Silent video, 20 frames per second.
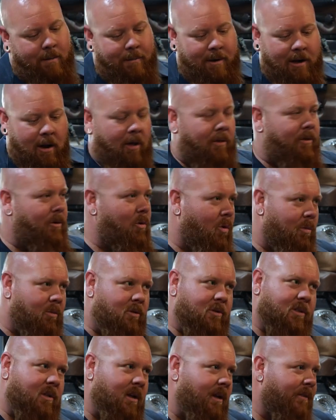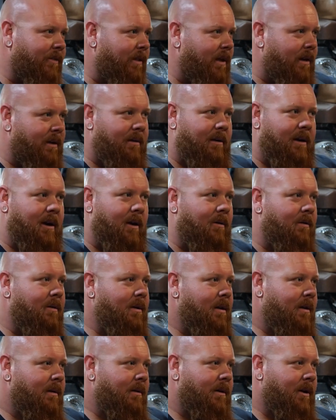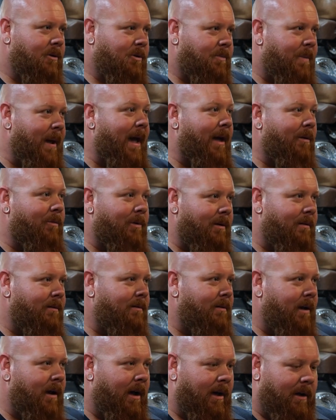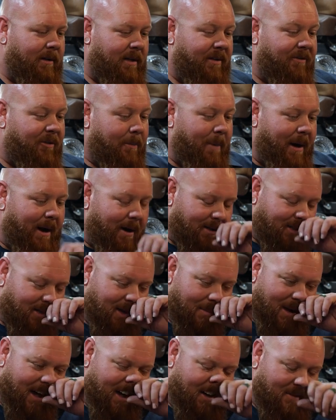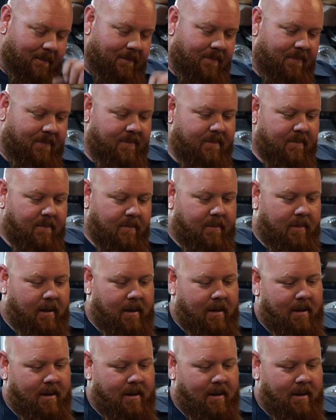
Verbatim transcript: I mean, all the normal stuff that, you know, goes bad when lifter bearings come out. Right.